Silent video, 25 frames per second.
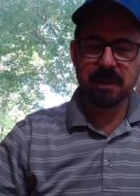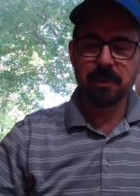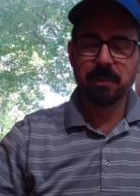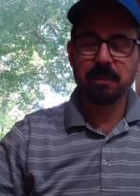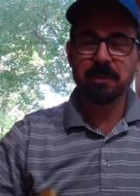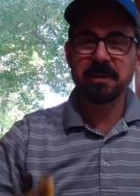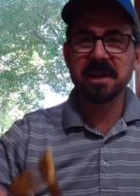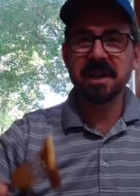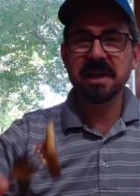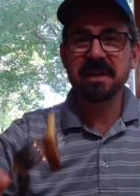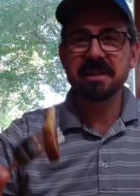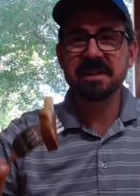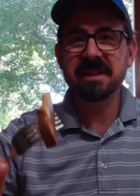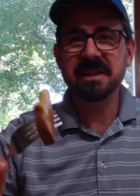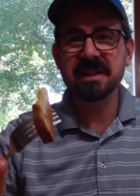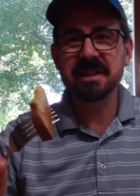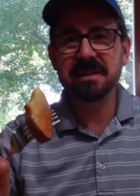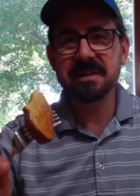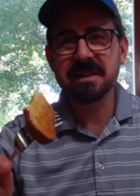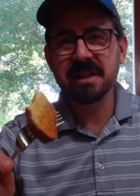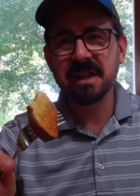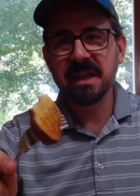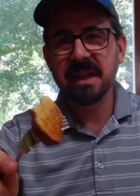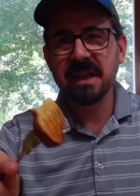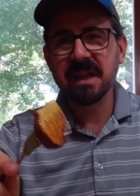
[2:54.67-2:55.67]
What I
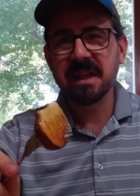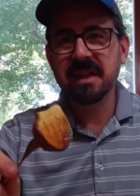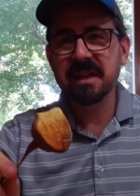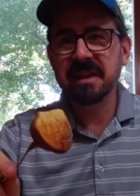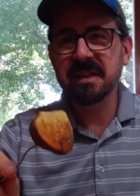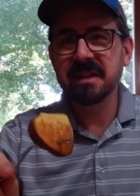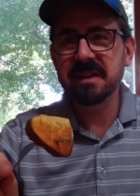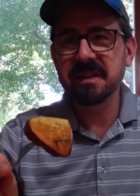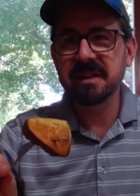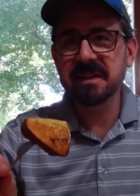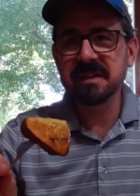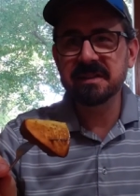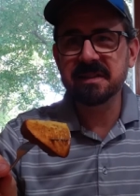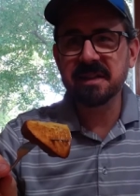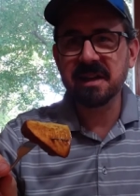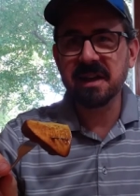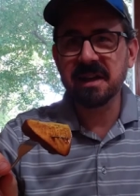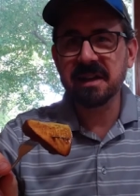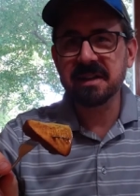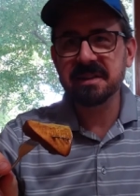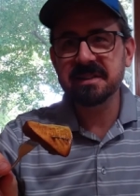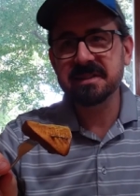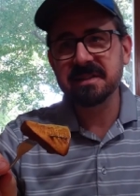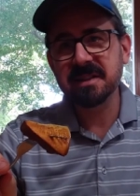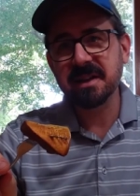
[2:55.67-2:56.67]
did is
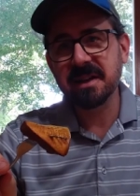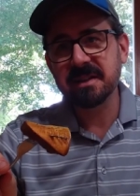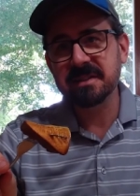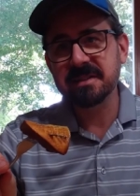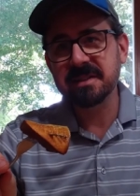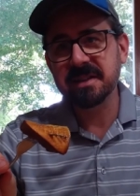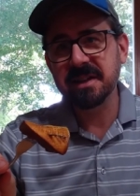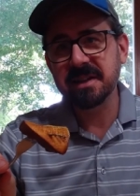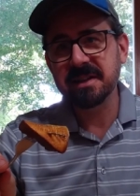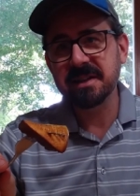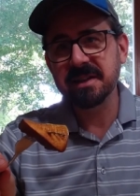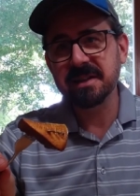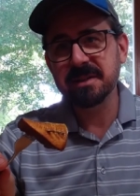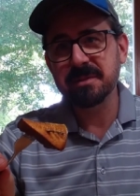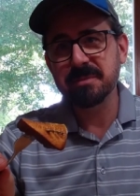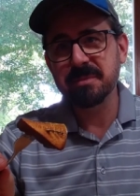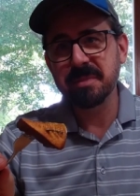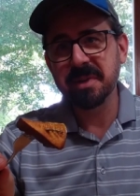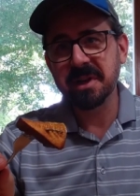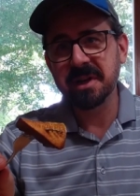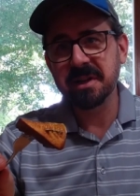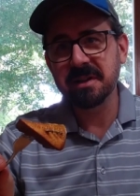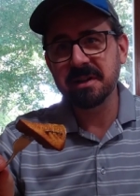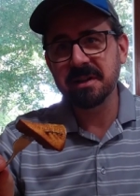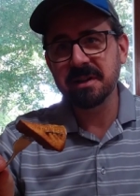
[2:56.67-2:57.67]
I sauteed it in
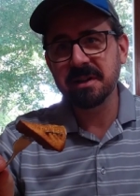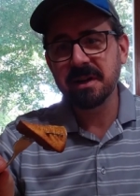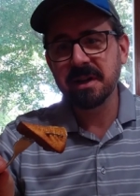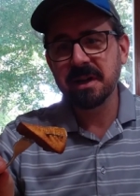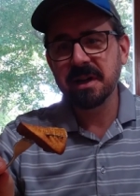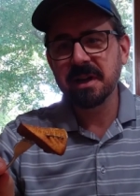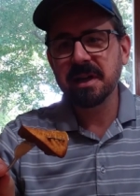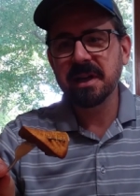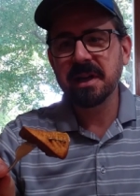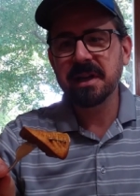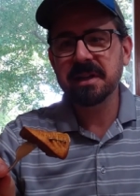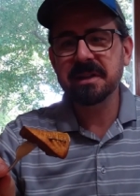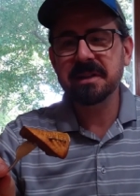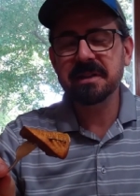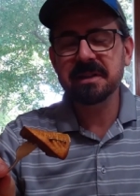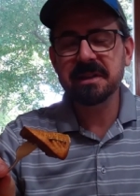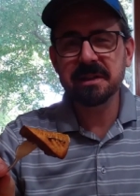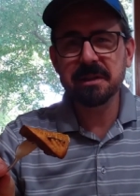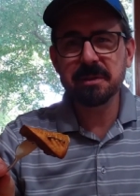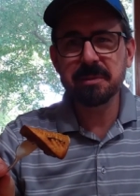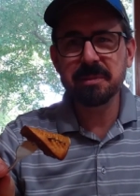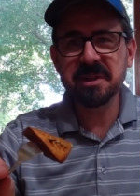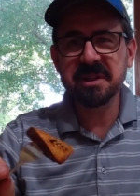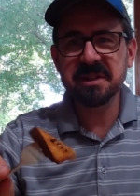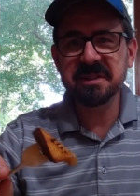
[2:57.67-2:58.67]
butter and a
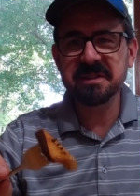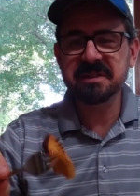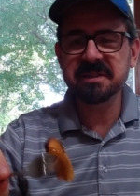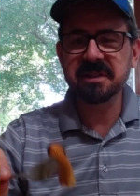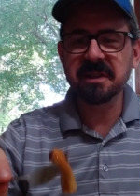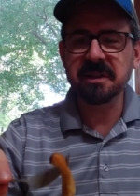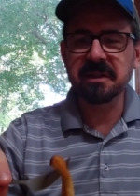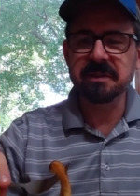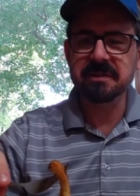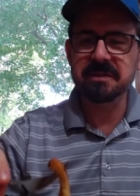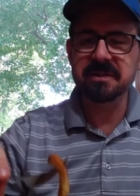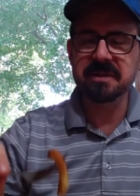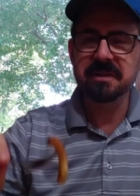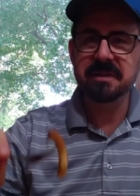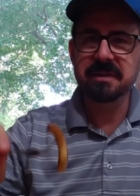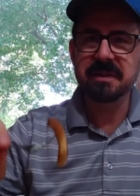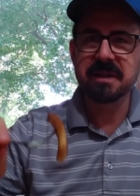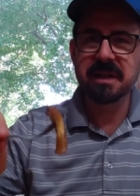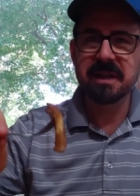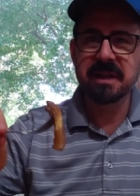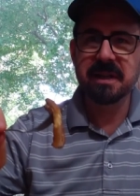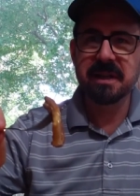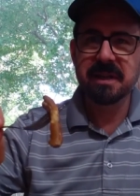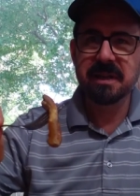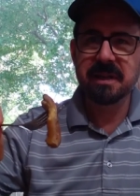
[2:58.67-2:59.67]
little bit of salt
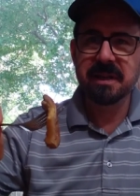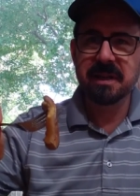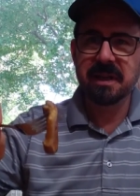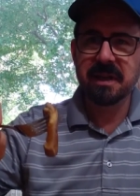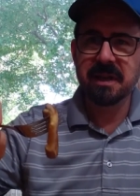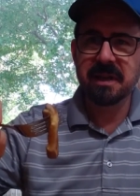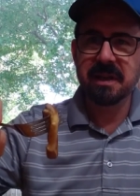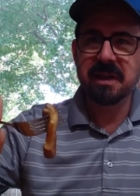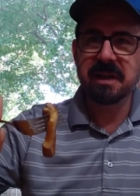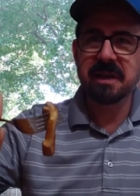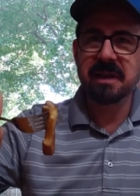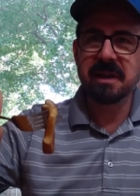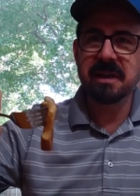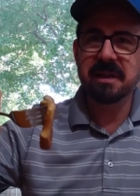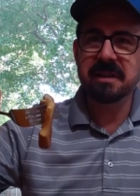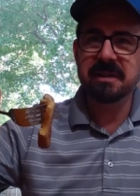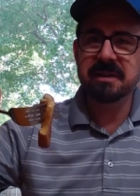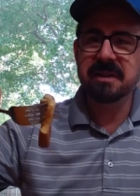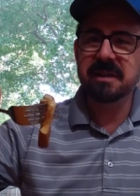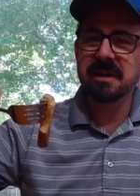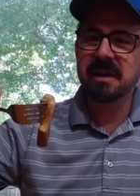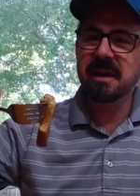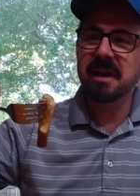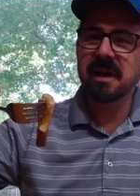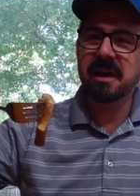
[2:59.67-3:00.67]

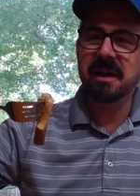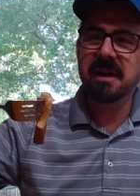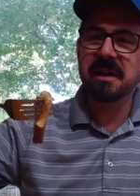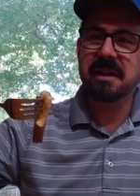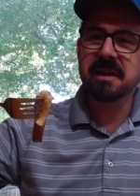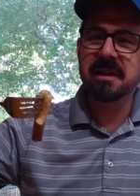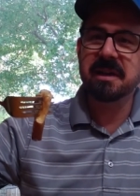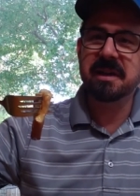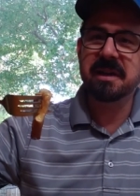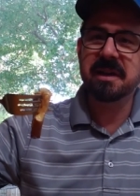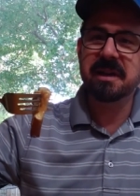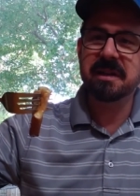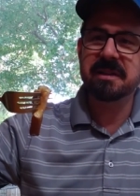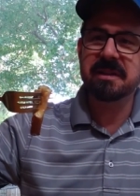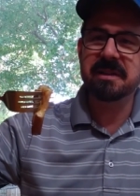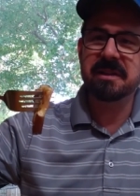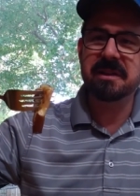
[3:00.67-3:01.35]
and I cut